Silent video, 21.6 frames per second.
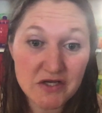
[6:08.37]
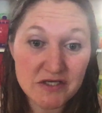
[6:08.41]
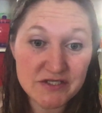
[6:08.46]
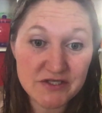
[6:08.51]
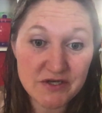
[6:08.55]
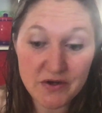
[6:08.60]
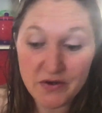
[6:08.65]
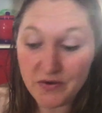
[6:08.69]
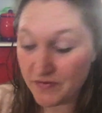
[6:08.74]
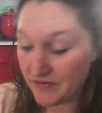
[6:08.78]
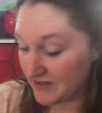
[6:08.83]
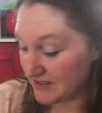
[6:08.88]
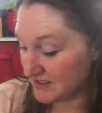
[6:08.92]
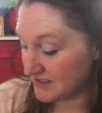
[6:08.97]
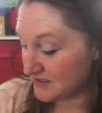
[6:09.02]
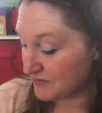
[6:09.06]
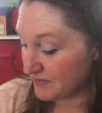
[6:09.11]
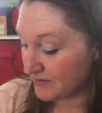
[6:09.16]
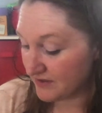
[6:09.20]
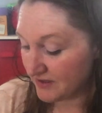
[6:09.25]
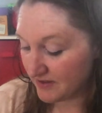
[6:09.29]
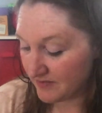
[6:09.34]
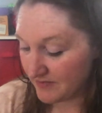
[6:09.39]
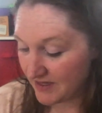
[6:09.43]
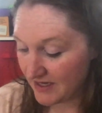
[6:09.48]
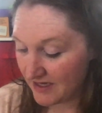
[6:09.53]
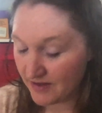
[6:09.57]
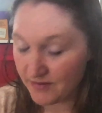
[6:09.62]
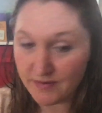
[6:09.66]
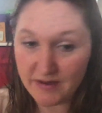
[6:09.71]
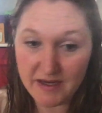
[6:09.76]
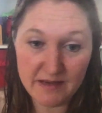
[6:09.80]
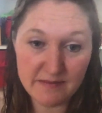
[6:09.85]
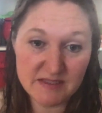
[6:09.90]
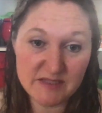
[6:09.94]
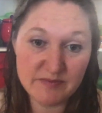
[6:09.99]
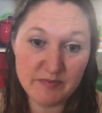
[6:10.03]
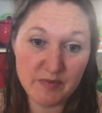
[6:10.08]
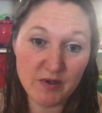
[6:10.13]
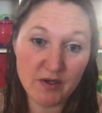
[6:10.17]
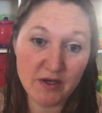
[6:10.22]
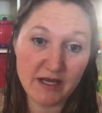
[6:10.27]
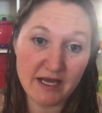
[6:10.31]
So this Rhythm and Rhymes
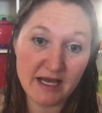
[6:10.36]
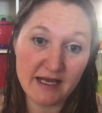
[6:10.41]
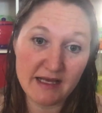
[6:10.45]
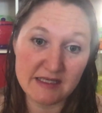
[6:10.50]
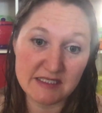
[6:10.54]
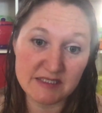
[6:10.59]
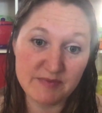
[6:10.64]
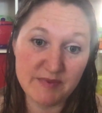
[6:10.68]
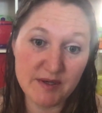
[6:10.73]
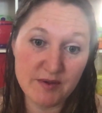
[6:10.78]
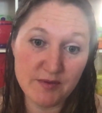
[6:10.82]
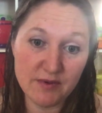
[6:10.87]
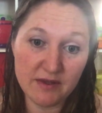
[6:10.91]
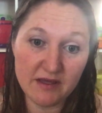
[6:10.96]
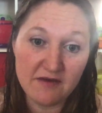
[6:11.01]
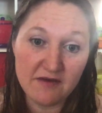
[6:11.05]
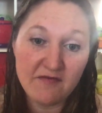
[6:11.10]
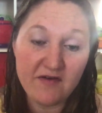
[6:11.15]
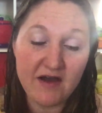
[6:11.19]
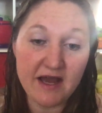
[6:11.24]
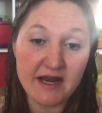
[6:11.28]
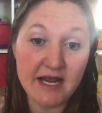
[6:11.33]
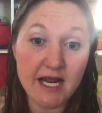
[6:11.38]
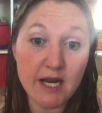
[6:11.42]
book has been really fun.